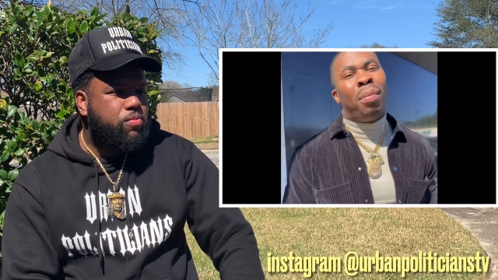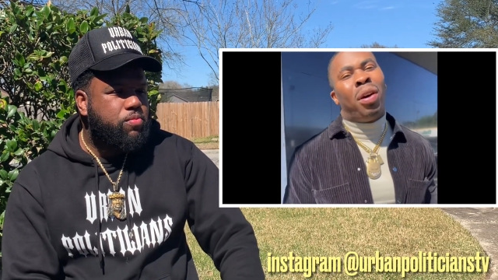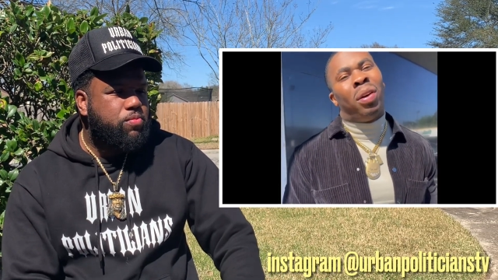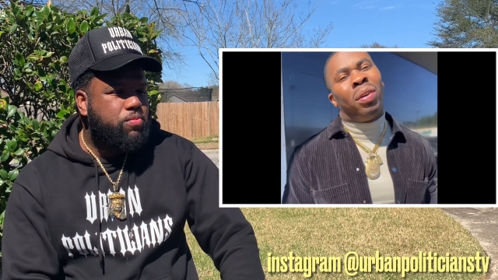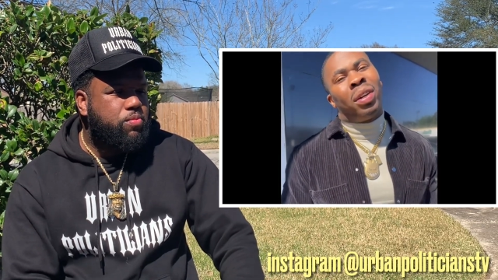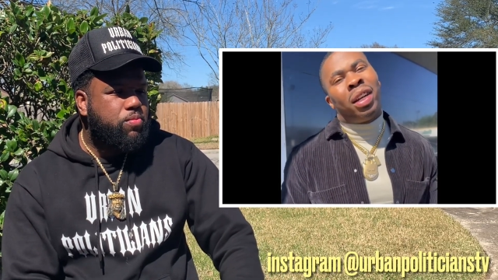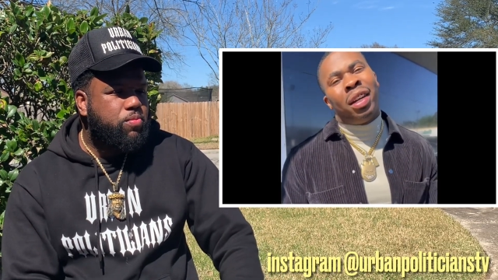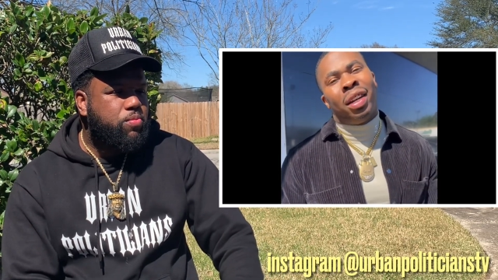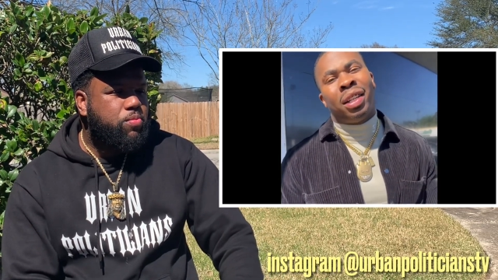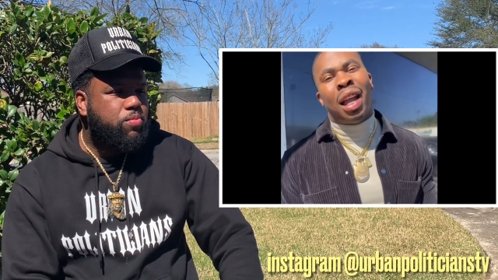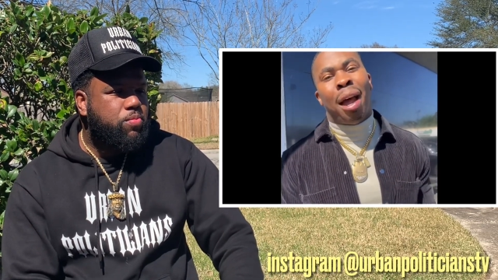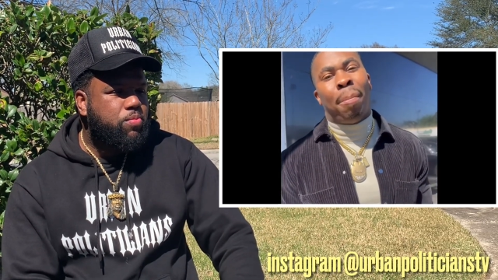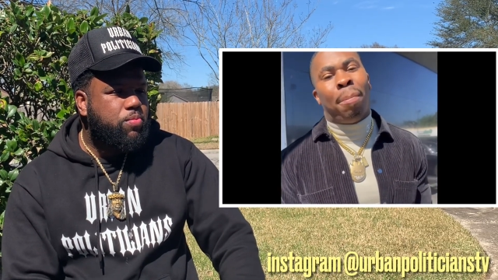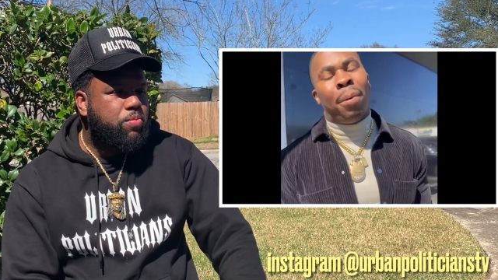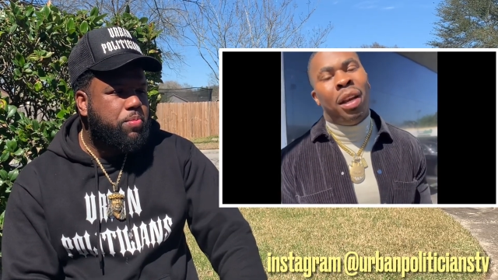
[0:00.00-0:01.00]
Speaker 1: Come on,
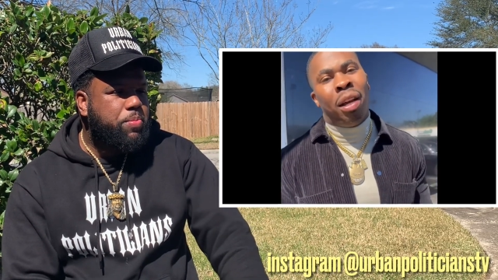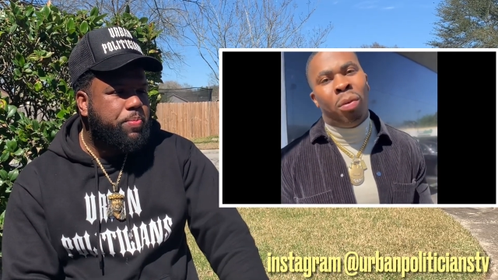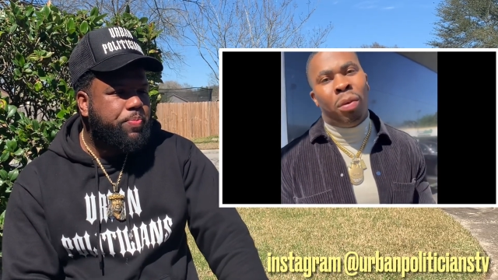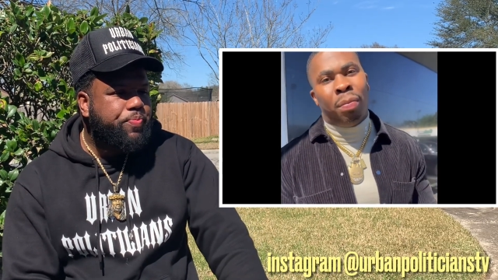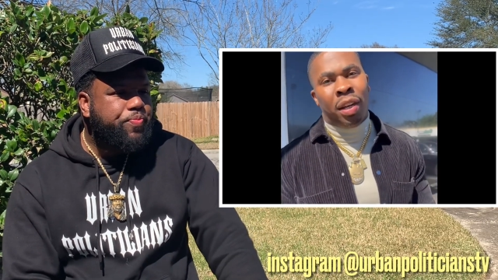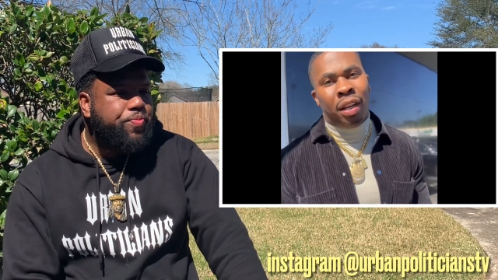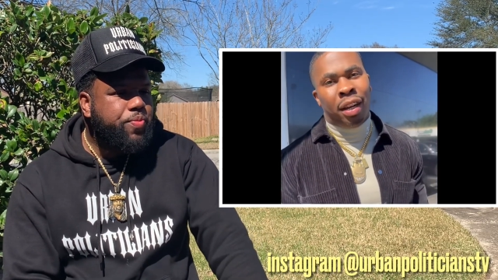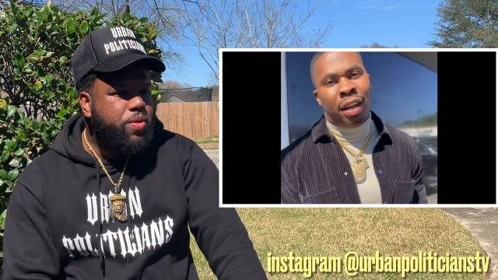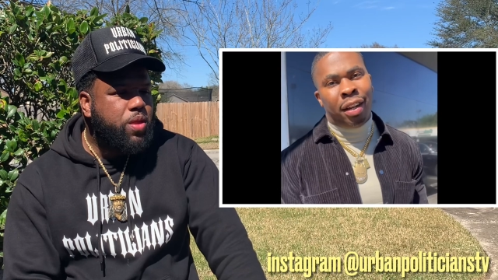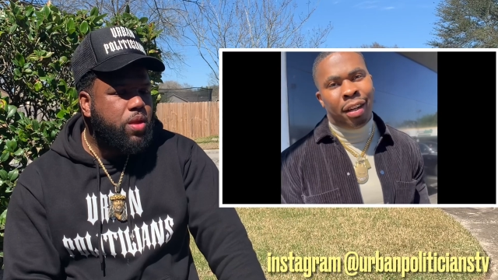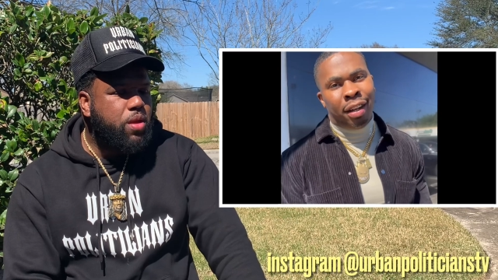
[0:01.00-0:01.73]
cut, stop playing with me,